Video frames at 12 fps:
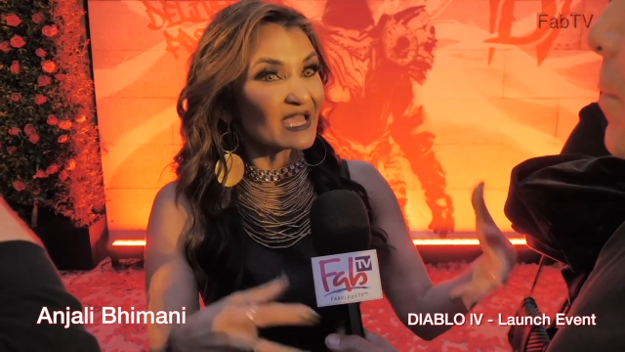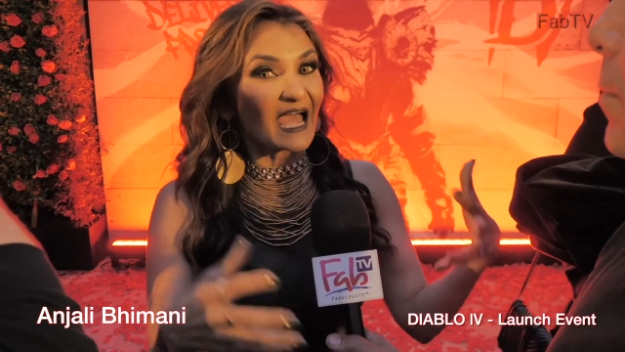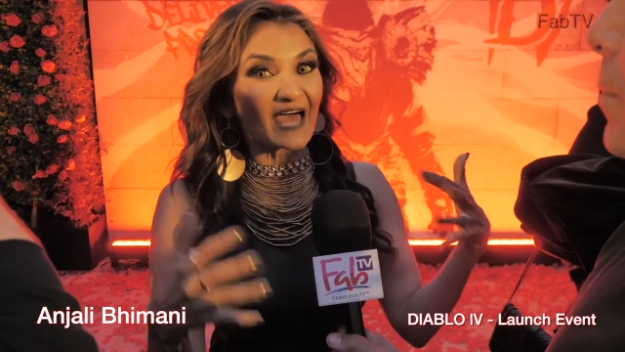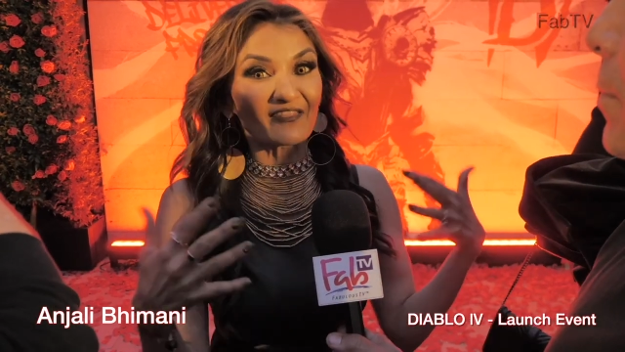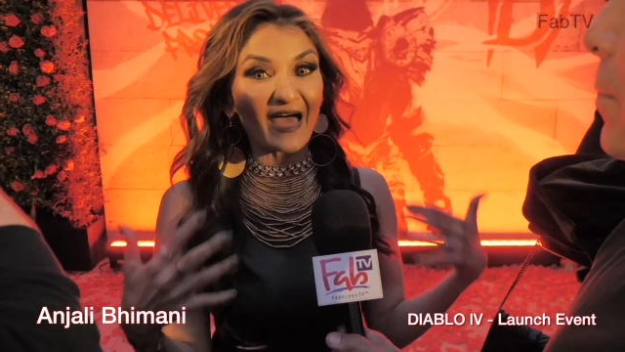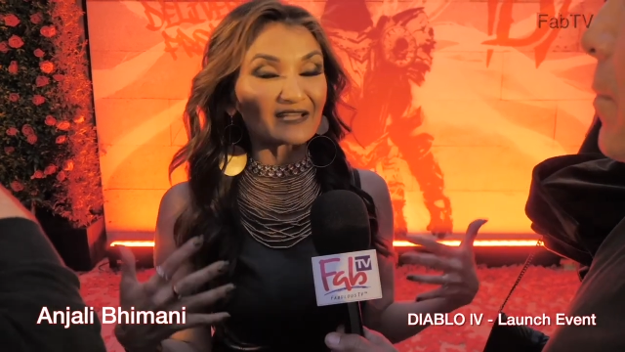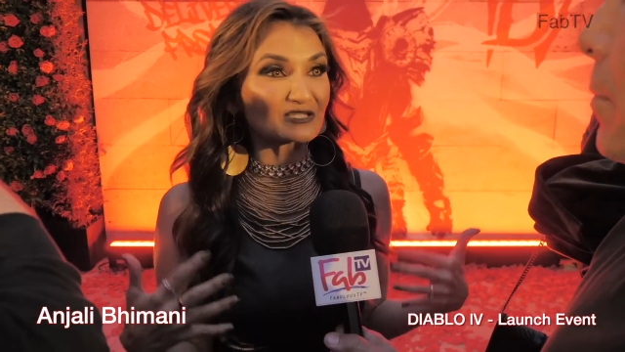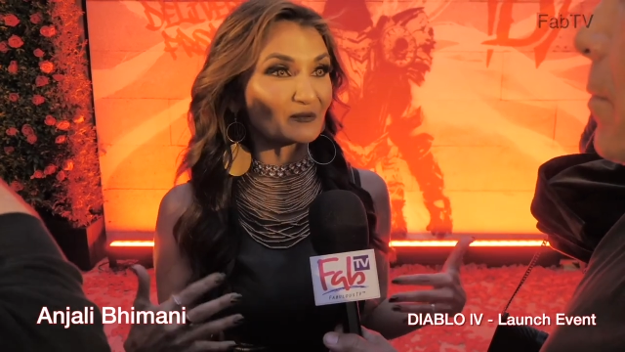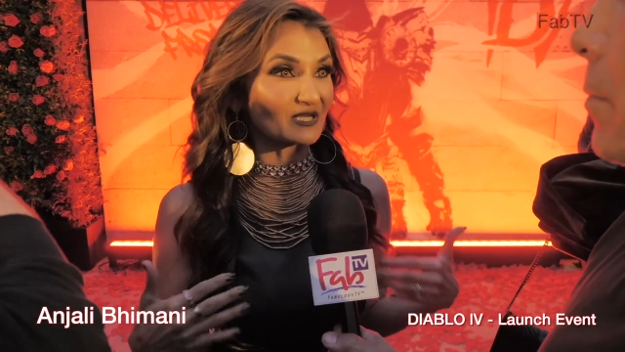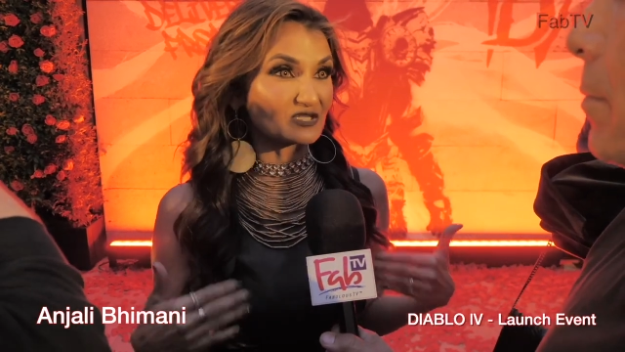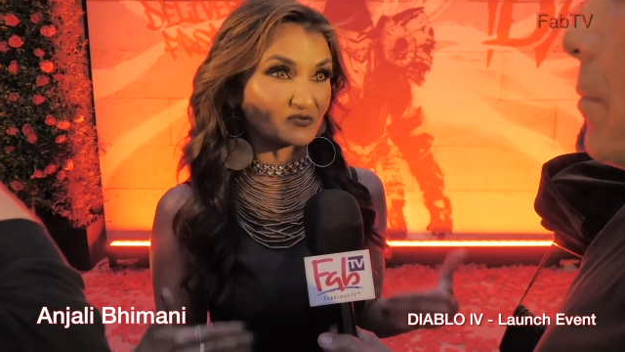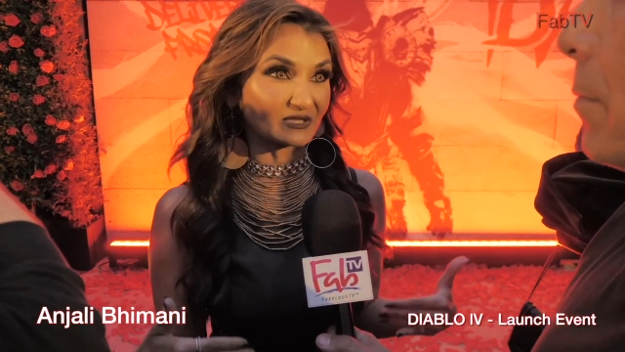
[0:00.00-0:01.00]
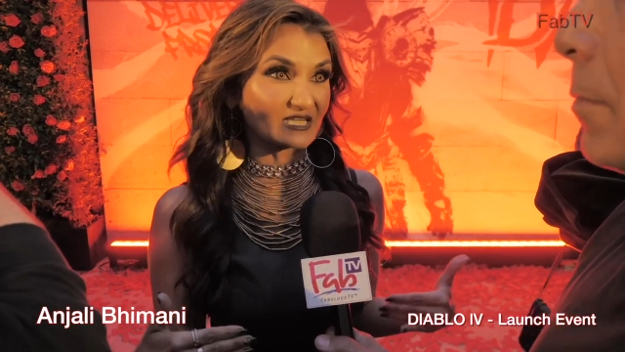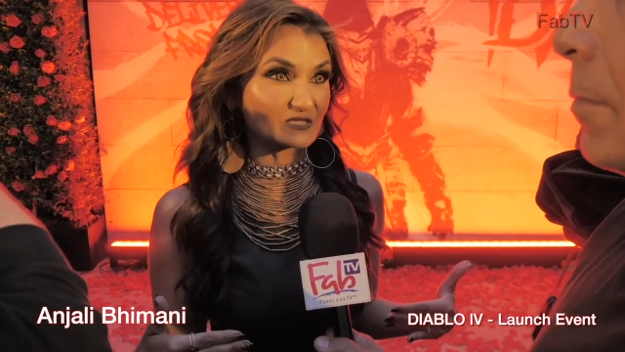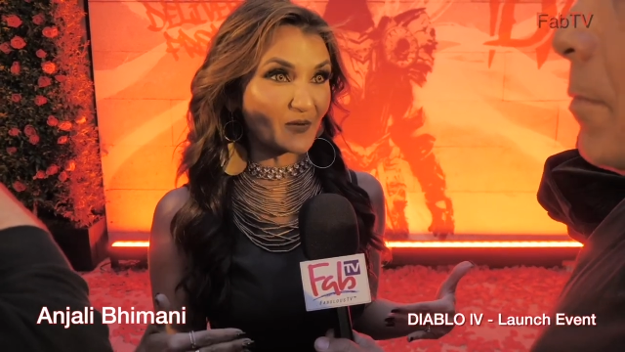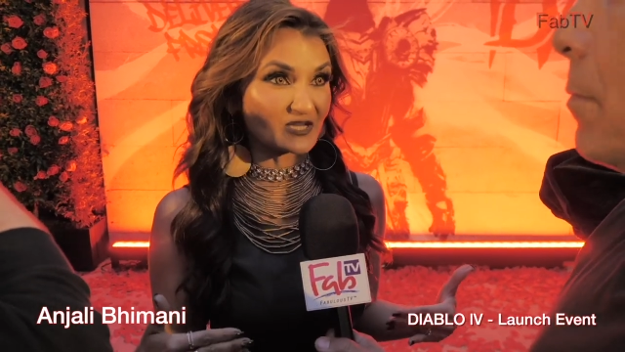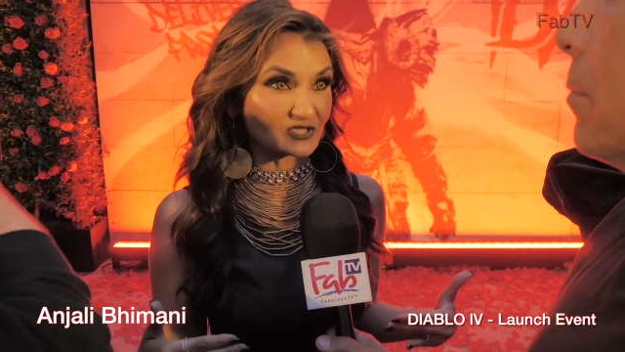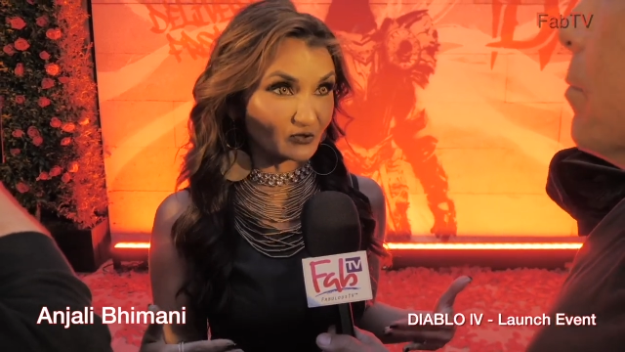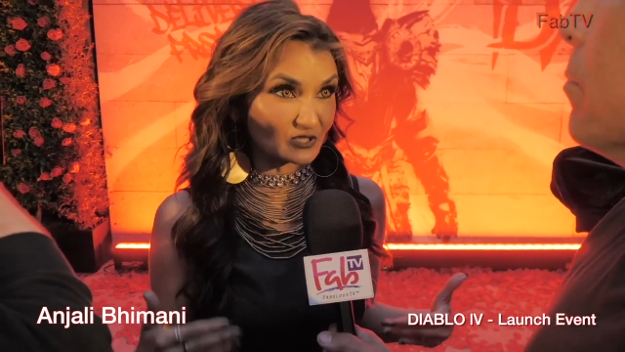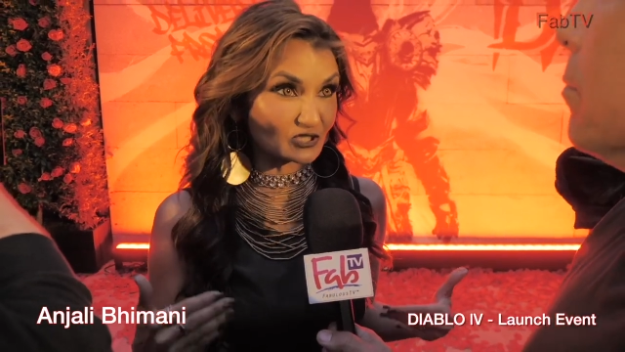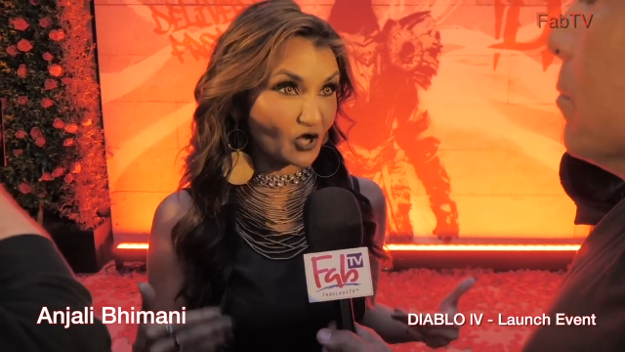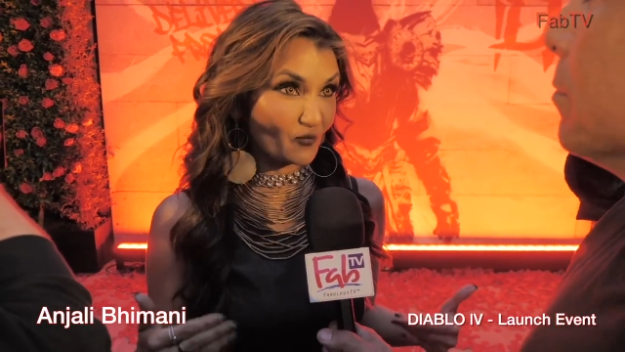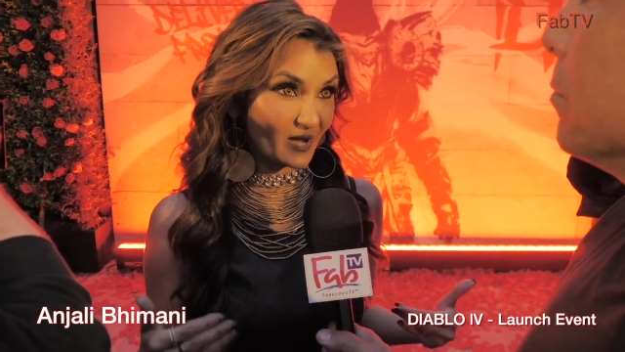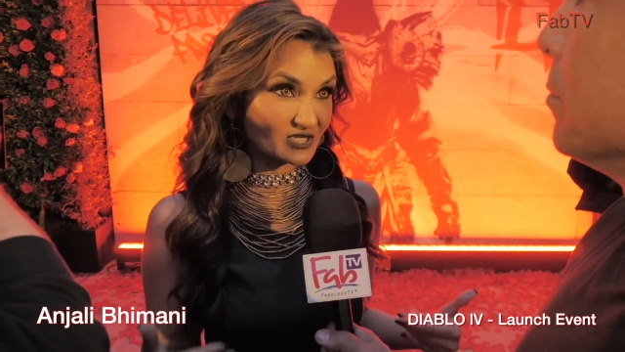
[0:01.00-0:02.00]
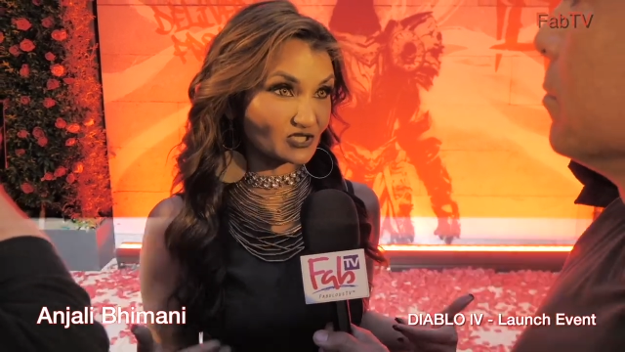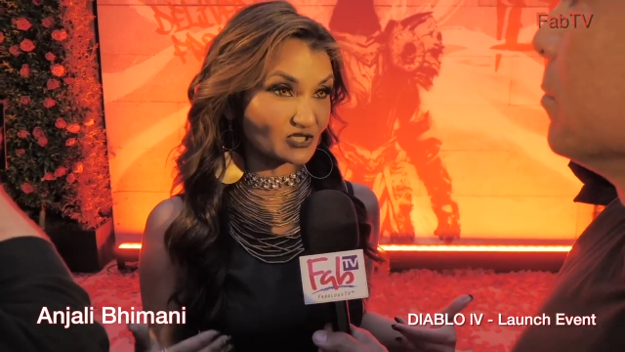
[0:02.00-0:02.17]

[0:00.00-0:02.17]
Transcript: And that to me is really special, so much